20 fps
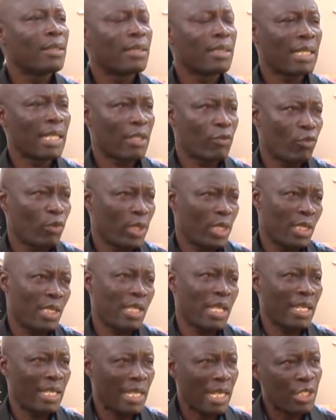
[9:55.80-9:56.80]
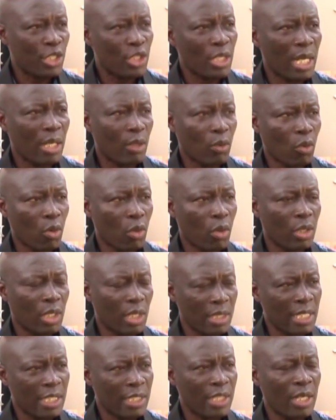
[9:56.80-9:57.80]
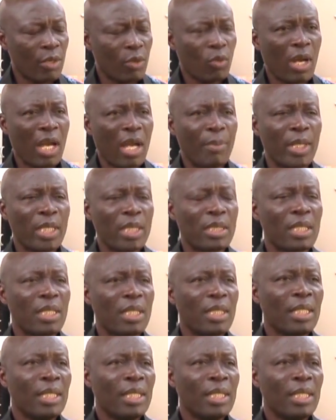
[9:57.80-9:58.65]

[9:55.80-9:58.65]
that which is a national law, national requirement.